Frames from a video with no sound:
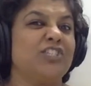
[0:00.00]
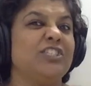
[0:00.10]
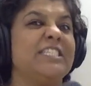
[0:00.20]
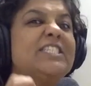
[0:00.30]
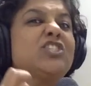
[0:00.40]
to
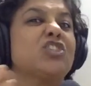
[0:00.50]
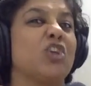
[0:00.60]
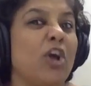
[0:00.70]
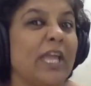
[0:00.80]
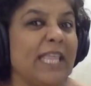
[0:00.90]

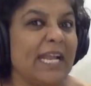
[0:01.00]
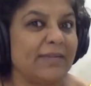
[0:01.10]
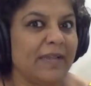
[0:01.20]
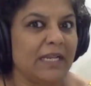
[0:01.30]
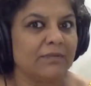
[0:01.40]
destroy that
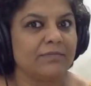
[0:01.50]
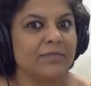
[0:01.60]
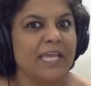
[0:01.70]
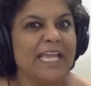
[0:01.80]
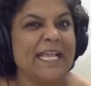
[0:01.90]
whale.
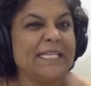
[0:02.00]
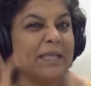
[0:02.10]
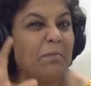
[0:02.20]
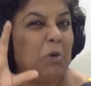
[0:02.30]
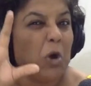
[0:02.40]
He's
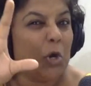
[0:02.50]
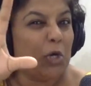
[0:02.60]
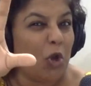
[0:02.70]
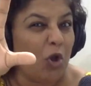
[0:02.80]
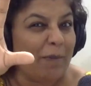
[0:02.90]
a
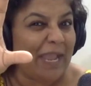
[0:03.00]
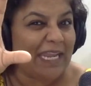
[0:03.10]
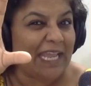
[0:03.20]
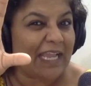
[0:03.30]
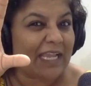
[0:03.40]

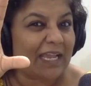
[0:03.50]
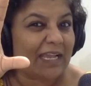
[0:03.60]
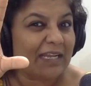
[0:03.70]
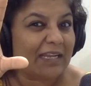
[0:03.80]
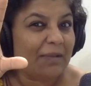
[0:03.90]
monomaniac.
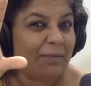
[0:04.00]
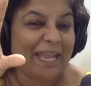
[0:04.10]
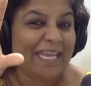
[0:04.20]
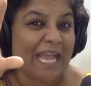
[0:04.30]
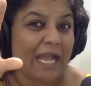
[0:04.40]

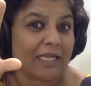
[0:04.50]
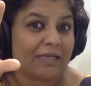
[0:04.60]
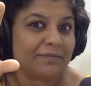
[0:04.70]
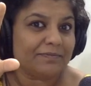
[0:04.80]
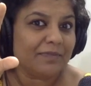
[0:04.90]
Maniac.
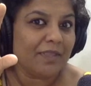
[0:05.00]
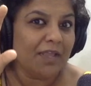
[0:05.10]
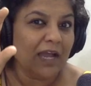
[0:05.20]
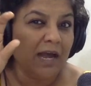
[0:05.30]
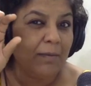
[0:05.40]

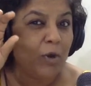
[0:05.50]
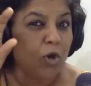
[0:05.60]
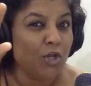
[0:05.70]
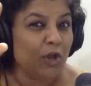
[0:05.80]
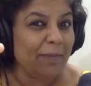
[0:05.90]
A
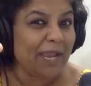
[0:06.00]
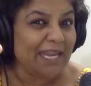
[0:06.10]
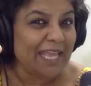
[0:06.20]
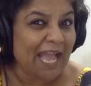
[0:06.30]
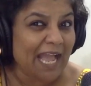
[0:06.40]

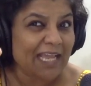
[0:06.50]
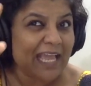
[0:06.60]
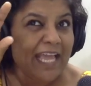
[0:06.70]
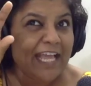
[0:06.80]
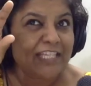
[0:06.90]
monomaniac
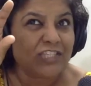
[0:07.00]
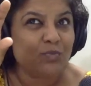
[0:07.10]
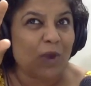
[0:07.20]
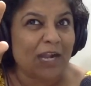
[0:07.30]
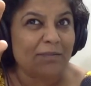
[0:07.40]
is
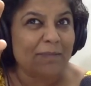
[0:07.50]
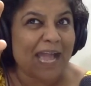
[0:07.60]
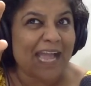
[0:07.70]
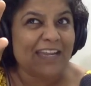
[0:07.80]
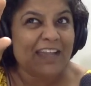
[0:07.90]
one
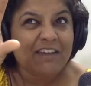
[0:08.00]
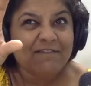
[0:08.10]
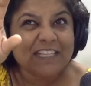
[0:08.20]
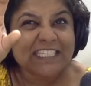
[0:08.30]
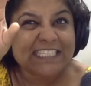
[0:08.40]
man
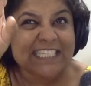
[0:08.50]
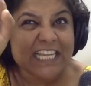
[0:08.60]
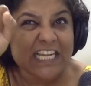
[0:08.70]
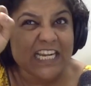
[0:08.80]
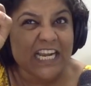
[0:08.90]
with
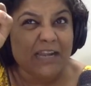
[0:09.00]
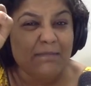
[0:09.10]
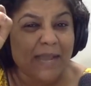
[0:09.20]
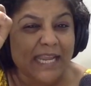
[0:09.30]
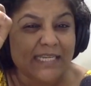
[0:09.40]
single
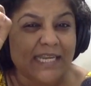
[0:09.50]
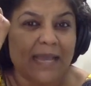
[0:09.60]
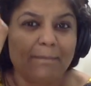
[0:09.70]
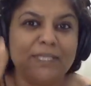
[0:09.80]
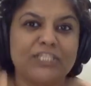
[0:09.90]
minded
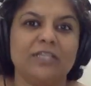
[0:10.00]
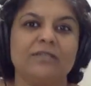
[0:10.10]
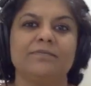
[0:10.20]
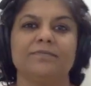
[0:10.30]
ambition.